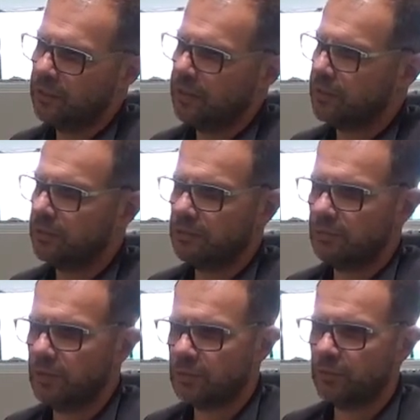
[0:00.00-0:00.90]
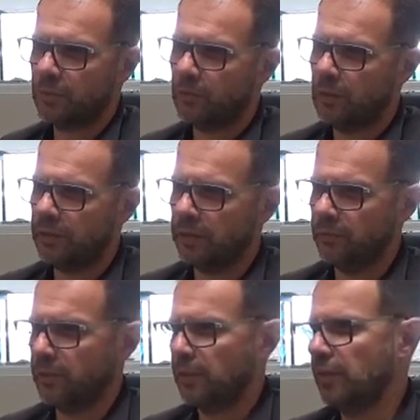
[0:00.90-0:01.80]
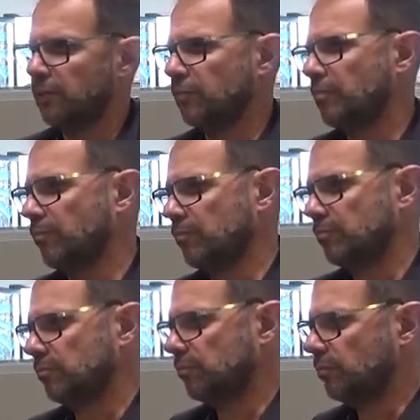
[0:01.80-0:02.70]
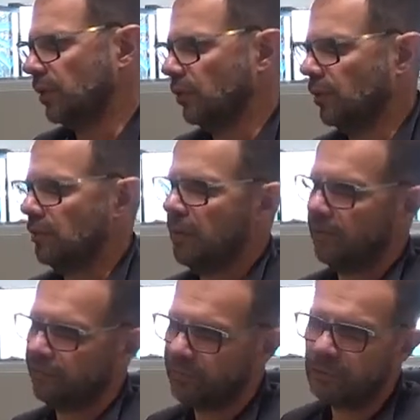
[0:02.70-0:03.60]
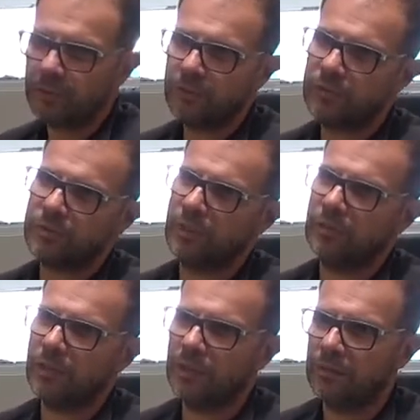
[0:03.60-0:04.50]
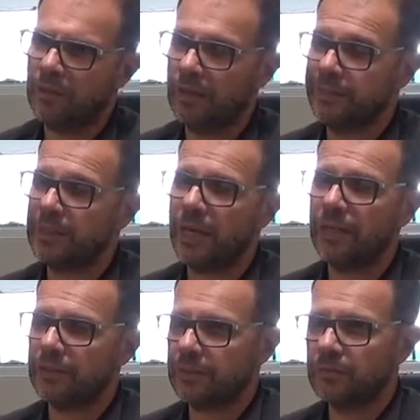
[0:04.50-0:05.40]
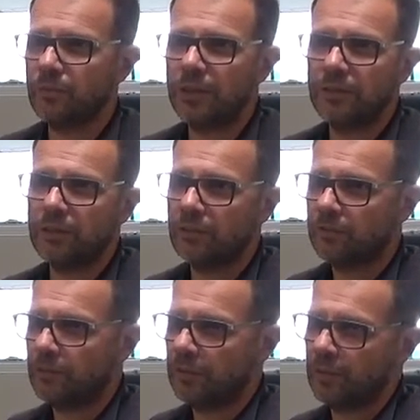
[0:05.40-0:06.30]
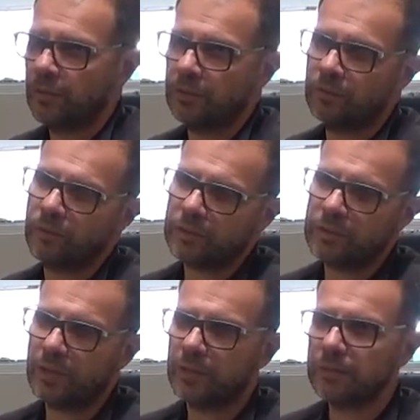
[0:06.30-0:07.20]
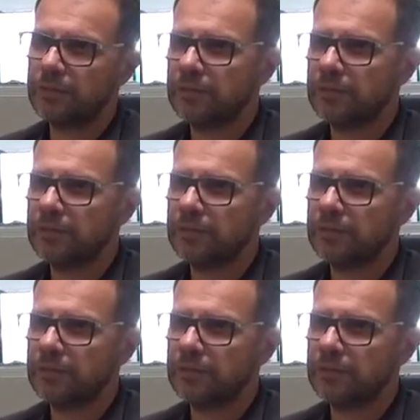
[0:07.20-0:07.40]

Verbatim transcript: it's it's probably our kind of you know, a main focus and, and, and challenge as well, you know, for everyone that works here.